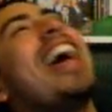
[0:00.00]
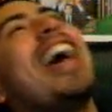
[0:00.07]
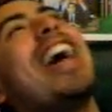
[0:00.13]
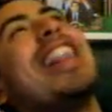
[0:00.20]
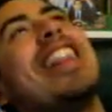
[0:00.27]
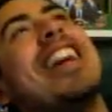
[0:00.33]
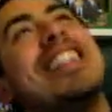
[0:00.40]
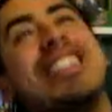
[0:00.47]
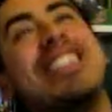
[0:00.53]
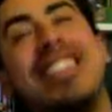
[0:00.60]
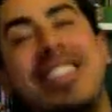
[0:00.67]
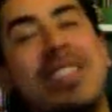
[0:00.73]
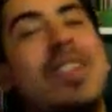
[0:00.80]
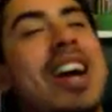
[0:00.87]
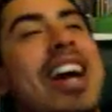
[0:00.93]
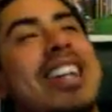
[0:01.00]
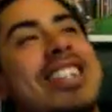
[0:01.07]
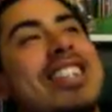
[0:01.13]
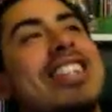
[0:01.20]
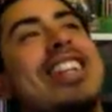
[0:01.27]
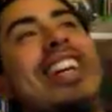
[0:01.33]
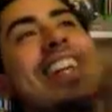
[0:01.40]
and that's just the way I
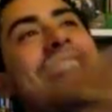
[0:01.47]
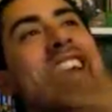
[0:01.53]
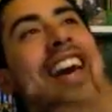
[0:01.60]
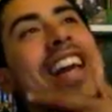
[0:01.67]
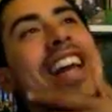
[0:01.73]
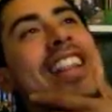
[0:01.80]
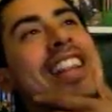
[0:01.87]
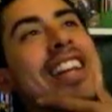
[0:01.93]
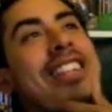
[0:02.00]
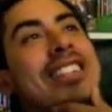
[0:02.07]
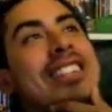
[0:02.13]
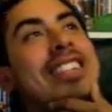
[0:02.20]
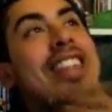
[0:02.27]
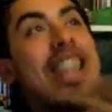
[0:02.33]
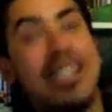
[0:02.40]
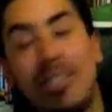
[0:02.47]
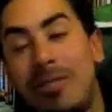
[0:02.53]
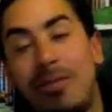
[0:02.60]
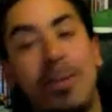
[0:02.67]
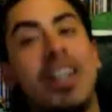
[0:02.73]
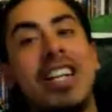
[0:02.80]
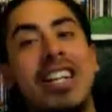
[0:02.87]
see it. Like, that's that's
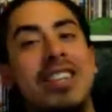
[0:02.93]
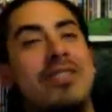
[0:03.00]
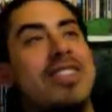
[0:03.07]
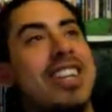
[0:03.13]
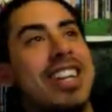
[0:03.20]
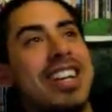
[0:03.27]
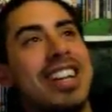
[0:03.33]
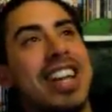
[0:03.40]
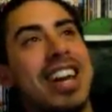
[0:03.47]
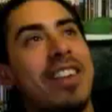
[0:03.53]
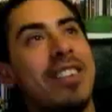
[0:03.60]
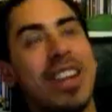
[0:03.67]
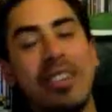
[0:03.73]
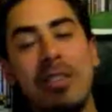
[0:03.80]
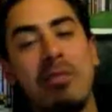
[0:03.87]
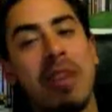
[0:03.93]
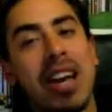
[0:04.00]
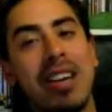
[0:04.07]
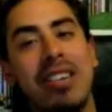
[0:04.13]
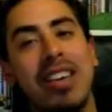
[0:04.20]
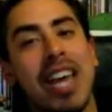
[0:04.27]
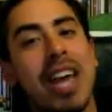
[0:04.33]
funny to me. Like, whenever
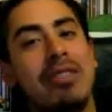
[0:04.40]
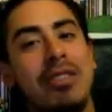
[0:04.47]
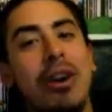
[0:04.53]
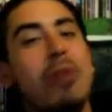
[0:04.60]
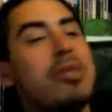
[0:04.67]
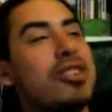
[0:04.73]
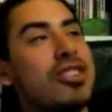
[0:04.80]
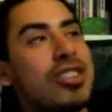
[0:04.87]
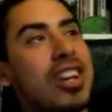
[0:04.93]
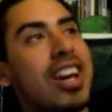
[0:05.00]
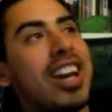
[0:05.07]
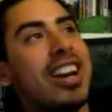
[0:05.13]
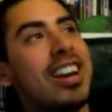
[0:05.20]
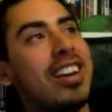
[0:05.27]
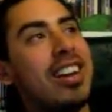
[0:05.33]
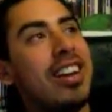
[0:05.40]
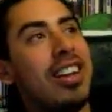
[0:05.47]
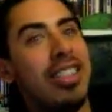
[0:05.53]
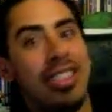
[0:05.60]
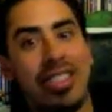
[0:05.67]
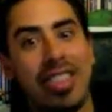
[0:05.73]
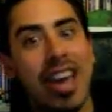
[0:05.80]
Michael gave Toby shit,
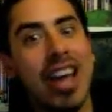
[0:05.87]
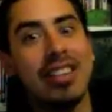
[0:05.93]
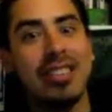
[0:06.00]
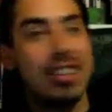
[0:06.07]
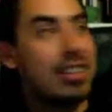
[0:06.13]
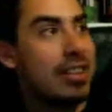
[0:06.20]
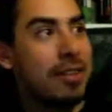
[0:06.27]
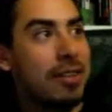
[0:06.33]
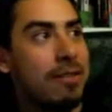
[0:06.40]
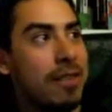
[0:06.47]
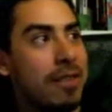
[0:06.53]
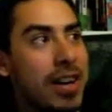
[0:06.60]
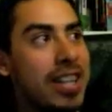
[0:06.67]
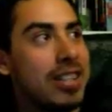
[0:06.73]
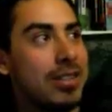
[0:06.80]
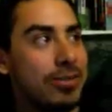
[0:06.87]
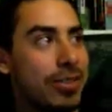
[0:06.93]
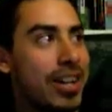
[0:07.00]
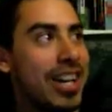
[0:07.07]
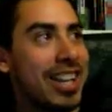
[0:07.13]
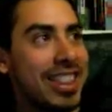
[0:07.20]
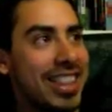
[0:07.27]
that's like the funniest
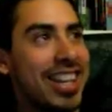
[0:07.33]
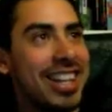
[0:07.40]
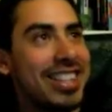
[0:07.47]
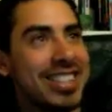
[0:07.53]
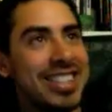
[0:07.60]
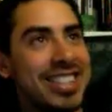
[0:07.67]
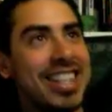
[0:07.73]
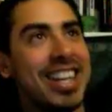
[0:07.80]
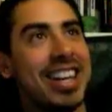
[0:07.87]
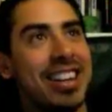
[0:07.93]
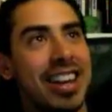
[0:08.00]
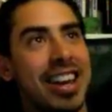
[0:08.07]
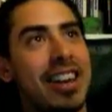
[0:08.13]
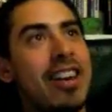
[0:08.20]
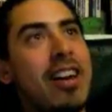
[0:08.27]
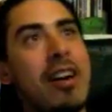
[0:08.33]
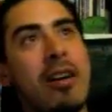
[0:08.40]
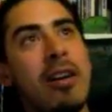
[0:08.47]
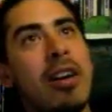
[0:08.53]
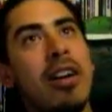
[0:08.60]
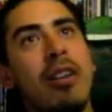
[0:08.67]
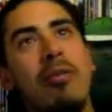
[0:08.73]
fucking thing to see. Like,
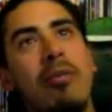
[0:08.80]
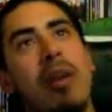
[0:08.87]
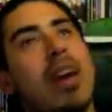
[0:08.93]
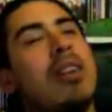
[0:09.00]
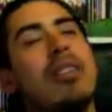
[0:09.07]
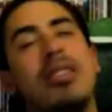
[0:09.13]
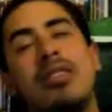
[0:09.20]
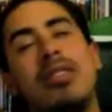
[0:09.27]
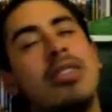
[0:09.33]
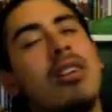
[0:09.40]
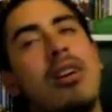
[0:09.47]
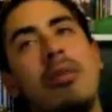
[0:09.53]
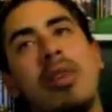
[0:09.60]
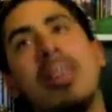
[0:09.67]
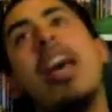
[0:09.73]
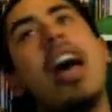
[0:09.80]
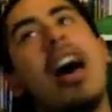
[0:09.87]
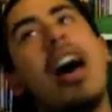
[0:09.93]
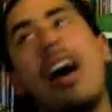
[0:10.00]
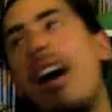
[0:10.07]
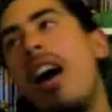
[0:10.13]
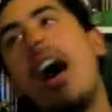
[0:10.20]
Michael, did you call me? Yeah,
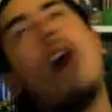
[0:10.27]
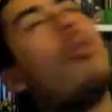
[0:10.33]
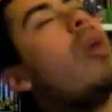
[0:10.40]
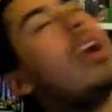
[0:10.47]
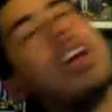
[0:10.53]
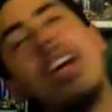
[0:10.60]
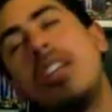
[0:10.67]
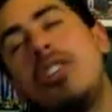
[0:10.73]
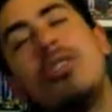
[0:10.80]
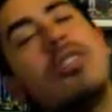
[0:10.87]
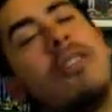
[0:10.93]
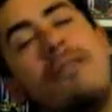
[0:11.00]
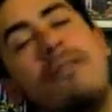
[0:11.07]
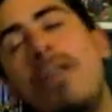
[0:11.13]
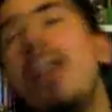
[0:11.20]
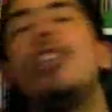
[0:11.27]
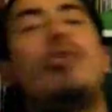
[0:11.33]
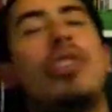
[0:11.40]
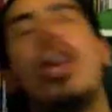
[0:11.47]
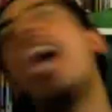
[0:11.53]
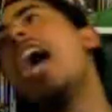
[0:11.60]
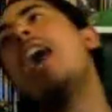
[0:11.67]
I want to hit you in the face with
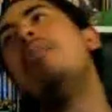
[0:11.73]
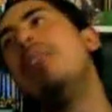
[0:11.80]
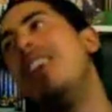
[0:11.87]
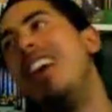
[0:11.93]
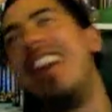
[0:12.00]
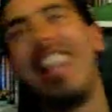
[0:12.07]
a hammer.